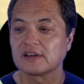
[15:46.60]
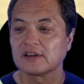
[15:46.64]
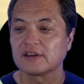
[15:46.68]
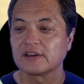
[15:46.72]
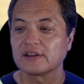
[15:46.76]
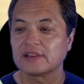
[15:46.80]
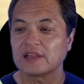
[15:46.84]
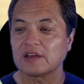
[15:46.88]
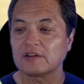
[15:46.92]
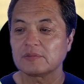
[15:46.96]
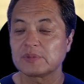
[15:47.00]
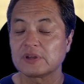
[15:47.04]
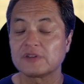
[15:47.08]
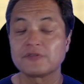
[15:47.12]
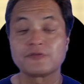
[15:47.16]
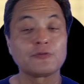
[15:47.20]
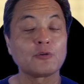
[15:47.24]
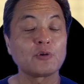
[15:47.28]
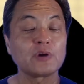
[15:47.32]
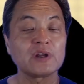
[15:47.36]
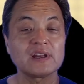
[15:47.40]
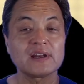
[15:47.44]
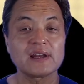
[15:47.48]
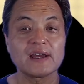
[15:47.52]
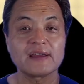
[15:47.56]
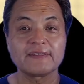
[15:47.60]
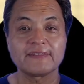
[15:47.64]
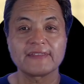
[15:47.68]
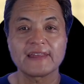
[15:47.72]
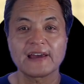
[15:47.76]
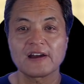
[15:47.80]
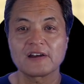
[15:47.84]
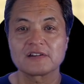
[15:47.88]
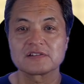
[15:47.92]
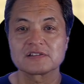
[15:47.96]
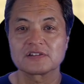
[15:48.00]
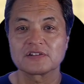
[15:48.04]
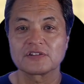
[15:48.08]
that would be
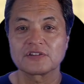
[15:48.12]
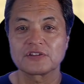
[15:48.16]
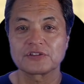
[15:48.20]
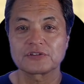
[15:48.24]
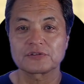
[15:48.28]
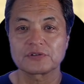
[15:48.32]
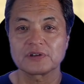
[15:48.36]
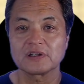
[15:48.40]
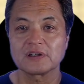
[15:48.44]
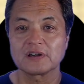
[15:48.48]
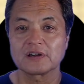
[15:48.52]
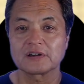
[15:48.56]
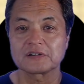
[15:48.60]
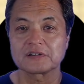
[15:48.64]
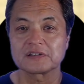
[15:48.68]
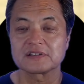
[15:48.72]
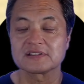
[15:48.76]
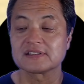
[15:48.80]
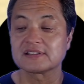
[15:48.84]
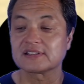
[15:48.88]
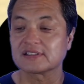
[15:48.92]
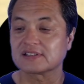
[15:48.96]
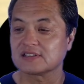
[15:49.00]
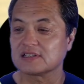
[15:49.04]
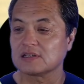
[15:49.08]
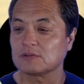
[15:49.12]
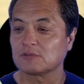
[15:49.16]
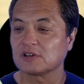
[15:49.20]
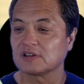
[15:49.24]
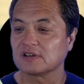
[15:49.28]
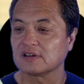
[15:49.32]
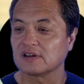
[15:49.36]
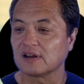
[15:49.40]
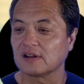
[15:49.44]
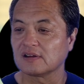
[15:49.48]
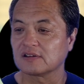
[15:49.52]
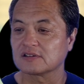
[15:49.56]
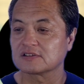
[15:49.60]

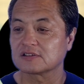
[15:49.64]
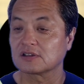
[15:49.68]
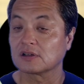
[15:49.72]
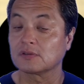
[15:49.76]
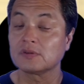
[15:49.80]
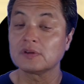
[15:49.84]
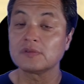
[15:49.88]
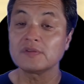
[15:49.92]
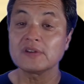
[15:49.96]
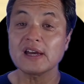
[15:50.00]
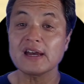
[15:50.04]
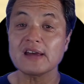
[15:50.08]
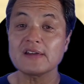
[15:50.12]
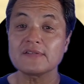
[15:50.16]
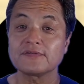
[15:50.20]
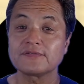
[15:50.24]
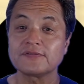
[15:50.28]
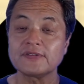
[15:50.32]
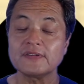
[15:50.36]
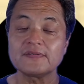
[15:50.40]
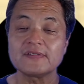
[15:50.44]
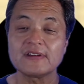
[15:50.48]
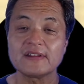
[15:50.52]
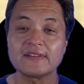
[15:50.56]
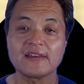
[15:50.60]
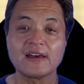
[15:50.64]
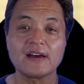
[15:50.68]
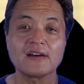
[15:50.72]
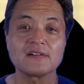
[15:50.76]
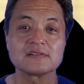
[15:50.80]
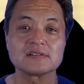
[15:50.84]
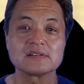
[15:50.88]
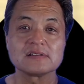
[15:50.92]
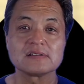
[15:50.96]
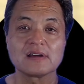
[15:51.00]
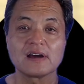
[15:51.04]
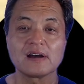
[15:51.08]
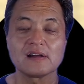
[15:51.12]
$49,361. So if you've got
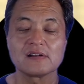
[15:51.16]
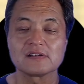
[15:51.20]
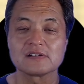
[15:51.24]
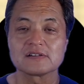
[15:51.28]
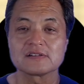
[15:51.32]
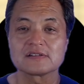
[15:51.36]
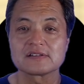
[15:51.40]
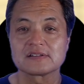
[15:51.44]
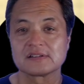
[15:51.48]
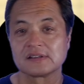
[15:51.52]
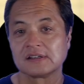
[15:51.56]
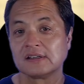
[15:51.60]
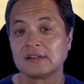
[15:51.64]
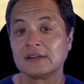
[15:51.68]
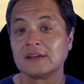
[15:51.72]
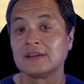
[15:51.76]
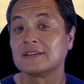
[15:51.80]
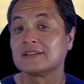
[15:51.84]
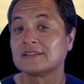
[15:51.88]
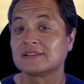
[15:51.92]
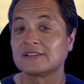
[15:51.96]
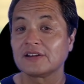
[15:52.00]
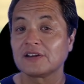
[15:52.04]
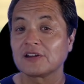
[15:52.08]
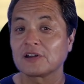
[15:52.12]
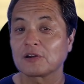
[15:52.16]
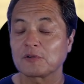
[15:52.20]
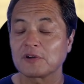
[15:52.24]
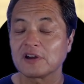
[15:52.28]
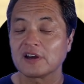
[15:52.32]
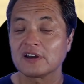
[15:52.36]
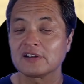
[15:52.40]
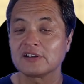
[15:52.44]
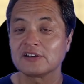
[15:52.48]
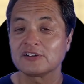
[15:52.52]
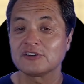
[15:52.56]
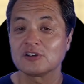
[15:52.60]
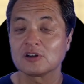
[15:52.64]
$50,000 sitting
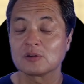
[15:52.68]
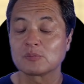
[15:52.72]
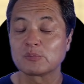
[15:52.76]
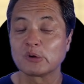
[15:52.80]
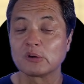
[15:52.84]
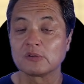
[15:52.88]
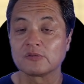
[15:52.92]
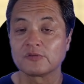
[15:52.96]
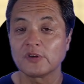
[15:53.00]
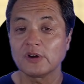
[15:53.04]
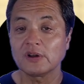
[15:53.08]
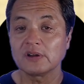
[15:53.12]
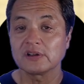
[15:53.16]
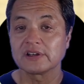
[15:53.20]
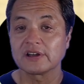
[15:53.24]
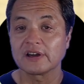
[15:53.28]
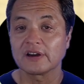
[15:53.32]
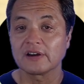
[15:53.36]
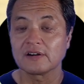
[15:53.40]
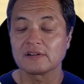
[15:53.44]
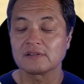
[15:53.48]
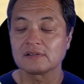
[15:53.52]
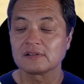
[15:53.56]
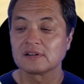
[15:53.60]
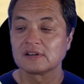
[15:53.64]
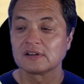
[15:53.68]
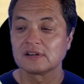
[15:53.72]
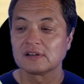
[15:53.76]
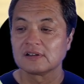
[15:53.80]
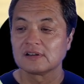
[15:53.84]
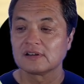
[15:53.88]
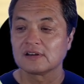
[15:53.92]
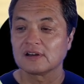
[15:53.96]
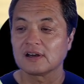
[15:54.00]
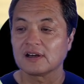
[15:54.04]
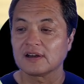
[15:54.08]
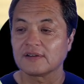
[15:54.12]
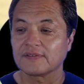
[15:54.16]
around in your portfolio,
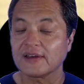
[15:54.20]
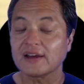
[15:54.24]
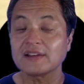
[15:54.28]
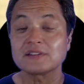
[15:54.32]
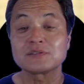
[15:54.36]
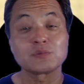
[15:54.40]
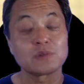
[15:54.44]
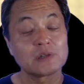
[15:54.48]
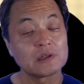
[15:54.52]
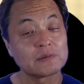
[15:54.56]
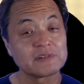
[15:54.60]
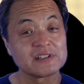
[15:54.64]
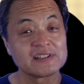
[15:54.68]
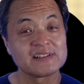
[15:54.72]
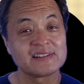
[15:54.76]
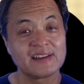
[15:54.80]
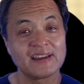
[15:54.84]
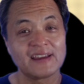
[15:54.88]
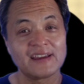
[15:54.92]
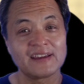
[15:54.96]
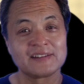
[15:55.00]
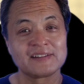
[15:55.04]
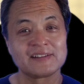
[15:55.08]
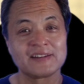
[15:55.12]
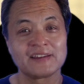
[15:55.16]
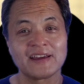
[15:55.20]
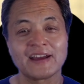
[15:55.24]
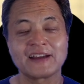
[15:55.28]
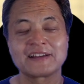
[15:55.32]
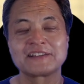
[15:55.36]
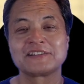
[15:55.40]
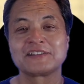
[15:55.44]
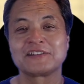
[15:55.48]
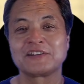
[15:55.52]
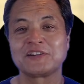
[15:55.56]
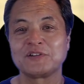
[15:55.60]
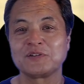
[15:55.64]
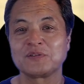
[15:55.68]
that's what it would take to
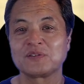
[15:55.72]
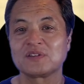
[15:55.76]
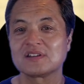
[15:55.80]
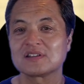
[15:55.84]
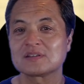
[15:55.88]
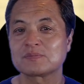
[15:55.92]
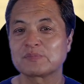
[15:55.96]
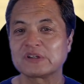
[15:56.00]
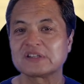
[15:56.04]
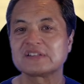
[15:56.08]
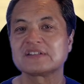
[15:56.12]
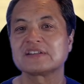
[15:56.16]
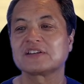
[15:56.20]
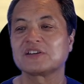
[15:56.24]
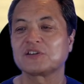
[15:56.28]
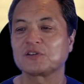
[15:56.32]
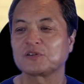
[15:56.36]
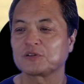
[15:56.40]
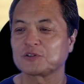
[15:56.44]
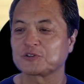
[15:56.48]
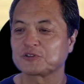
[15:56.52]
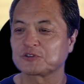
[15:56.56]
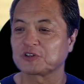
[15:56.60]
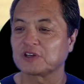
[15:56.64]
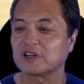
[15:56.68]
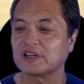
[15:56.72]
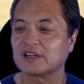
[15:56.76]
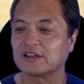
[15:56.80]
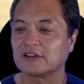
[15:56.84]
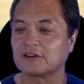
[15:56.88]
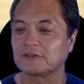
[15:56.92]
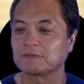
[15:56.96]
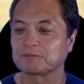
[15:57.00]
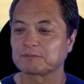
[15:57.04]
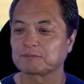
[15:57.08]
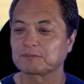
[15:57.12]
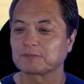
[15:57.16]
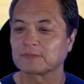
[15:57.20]
execute this particular trade.
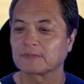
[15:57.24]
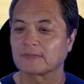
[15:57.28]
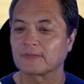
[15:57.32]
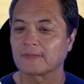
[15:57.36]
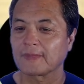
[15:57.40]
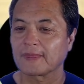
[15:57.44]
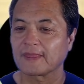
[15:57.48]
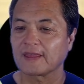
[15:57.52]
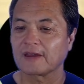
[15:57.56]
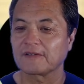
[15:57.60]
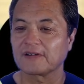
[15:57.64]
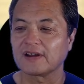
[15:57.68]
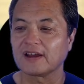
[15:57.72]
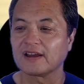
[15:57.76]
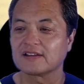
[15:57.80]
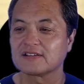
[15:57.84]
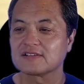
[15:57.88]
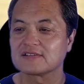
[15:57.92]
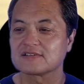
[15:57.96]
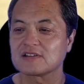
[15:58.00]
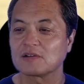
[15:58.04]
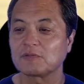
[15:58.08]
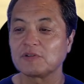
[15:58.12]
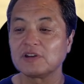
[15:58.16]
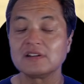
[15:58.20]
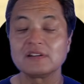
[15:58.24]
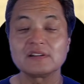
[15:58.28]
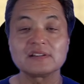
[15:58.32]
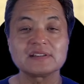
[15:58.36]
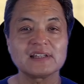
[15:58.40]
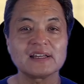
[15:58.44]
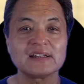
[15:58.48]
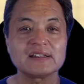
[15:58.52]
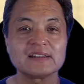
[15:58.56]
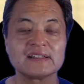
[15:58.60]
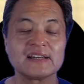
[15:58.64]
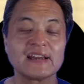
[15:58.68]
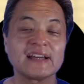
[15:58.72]
All right, so we looked
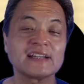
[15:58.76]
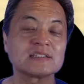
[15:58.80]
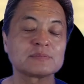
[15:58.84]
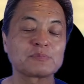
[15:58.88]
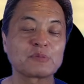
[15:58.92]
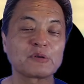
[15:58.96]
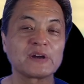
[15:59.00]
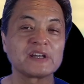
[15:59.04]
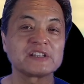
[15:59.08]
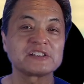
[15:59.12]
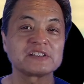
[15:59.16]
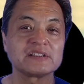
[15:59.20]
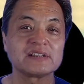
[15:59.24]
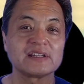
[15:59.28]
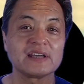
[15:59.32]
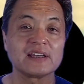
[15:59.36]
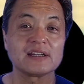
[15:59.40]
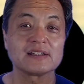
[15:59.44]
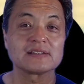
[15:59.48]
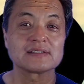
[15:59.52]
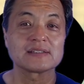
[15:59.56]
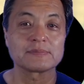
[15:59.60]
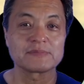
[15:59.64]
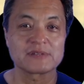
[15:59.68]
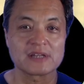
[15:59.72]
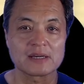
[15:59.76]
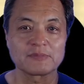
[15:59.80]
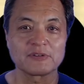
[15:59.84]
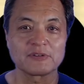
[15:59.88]
at an expiration date of September